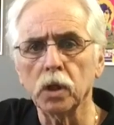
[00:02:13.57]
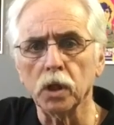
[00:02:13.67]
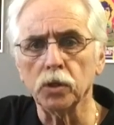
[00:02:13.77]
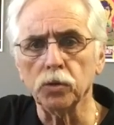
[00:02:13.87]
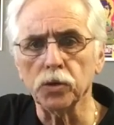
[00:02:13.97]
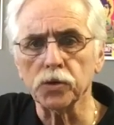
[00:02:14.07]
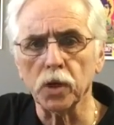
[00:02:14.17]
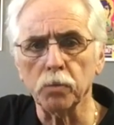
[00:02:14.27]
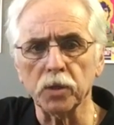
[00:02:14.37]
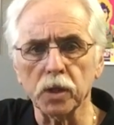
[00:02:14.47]
and do the
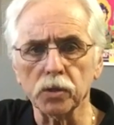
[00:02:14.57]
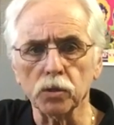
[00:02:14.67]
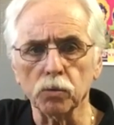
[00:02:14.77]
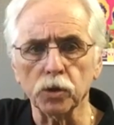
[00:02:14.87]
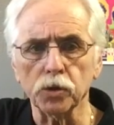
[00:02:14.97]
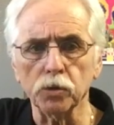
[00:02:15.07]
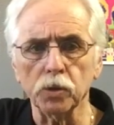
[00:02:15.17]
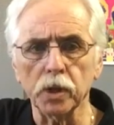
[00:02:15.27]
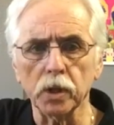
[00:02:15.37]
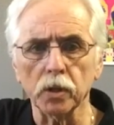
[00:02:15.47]
same things that we're doing
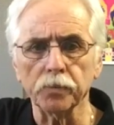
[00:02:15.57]
here.